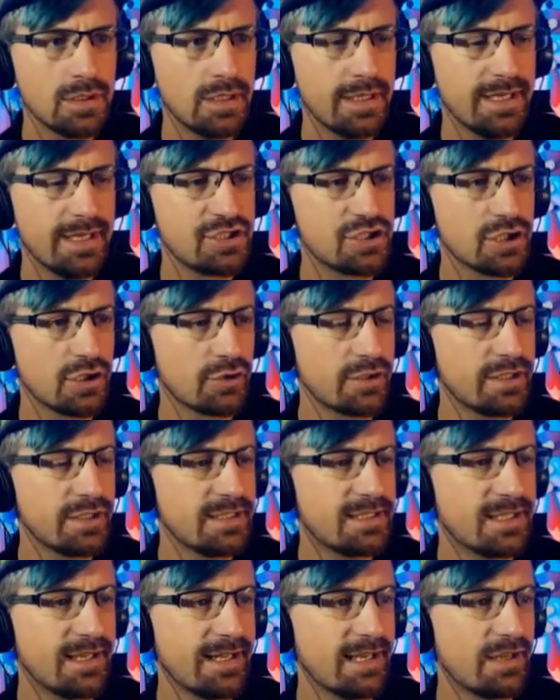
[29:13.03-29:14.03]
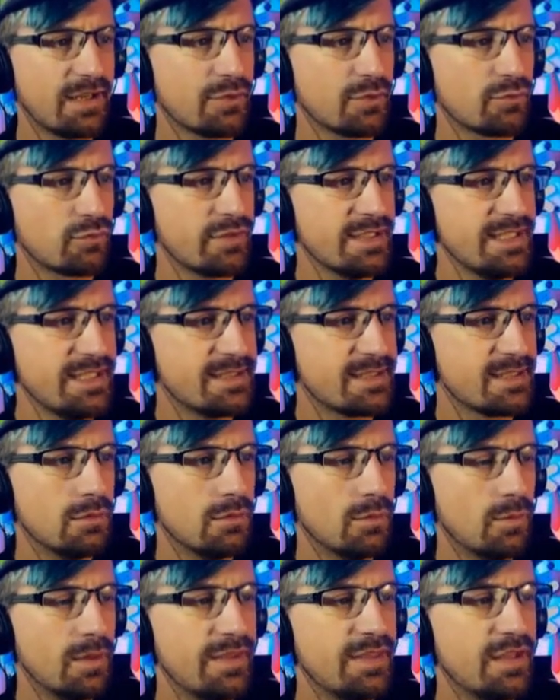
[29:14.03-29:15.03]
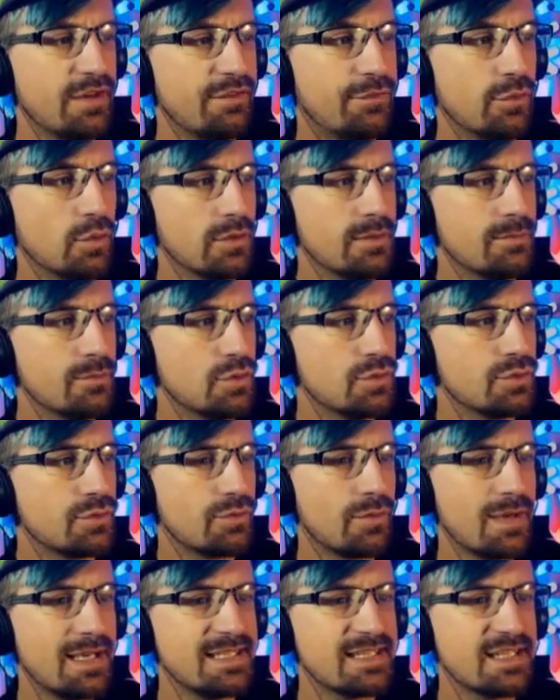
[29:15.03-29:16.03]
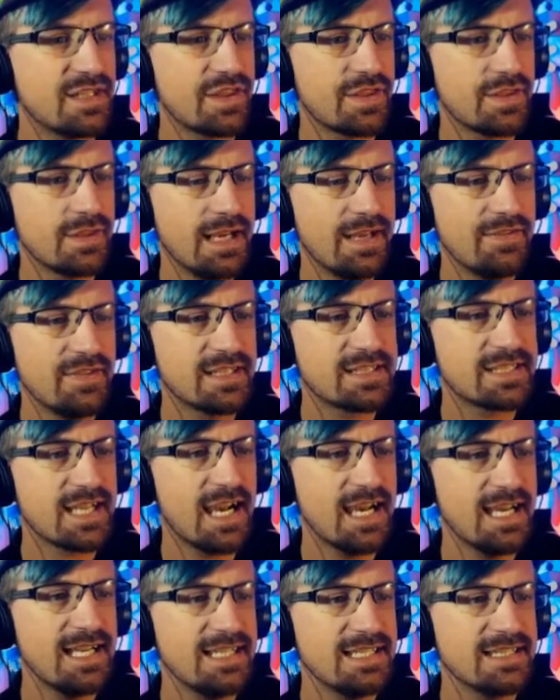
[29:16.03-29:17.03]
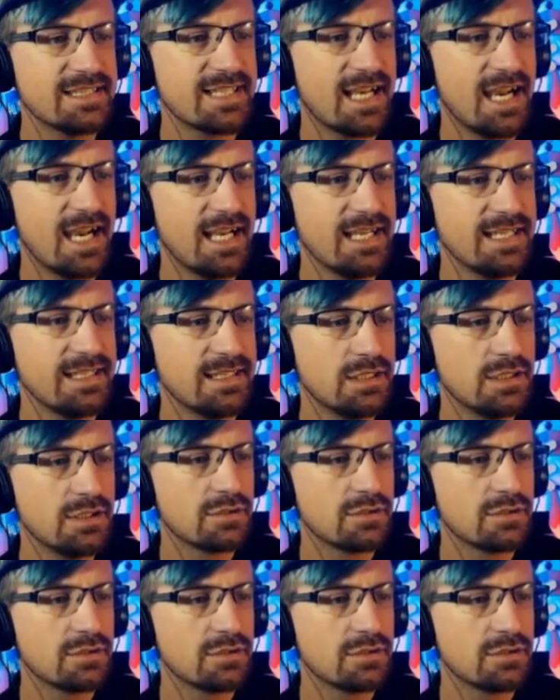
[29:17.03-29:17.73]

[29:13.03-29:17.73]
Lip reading: An ancient-looking cutout that reads, When the full moon riseth, and the tide is high,